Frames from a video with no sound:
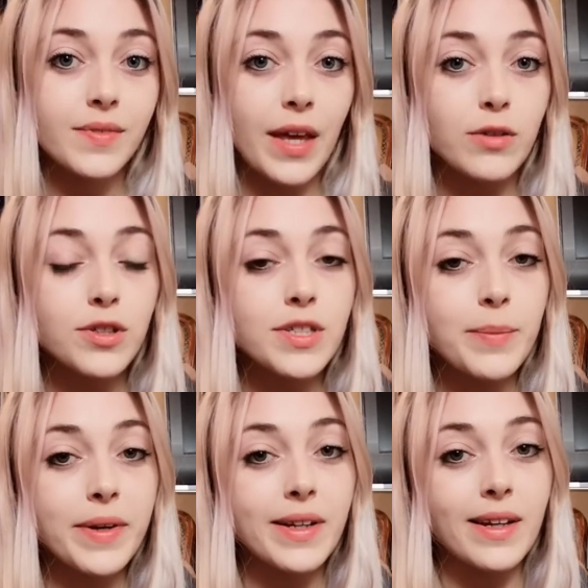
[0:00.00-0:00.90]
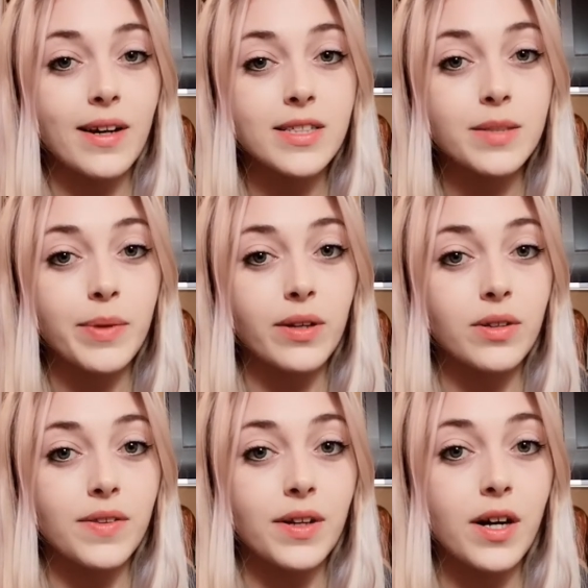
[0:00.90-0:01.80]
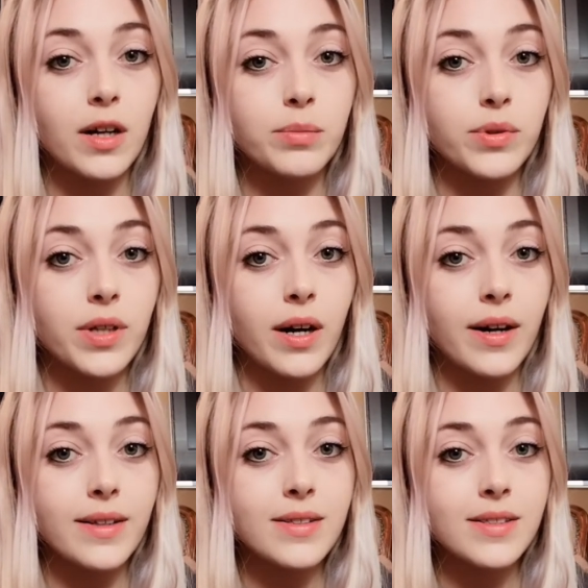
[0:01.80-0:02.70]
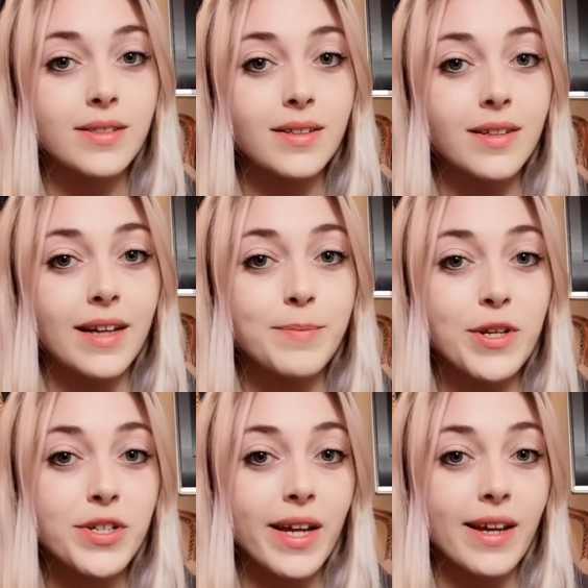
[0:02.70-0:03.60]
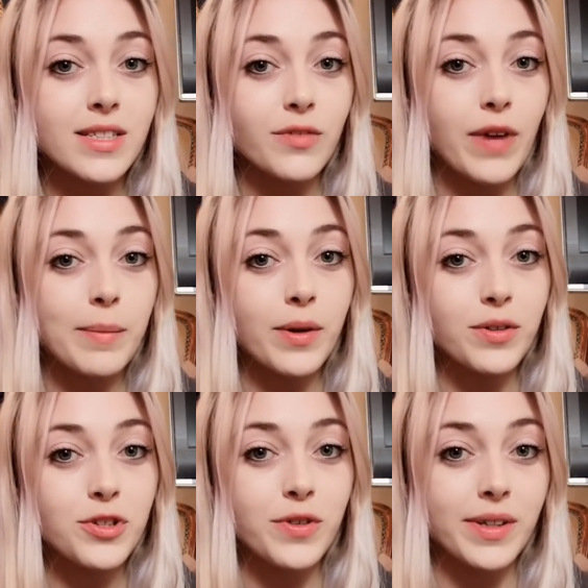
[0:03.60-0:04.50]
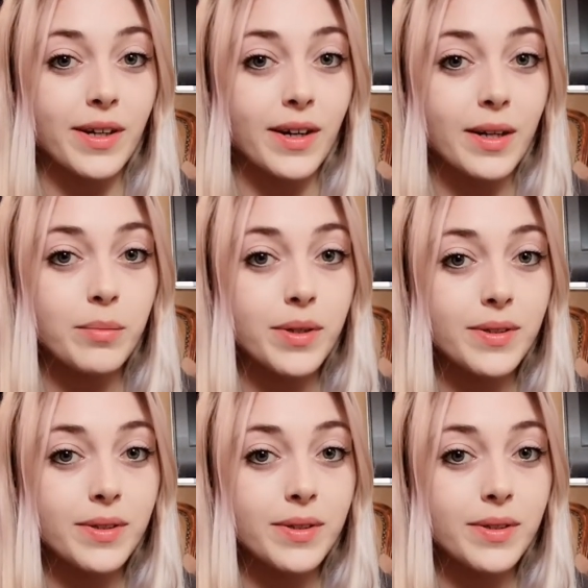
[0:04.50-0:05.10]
They typically last a bit longer than cardboard hides, especially against a rabbit on a shredding hide.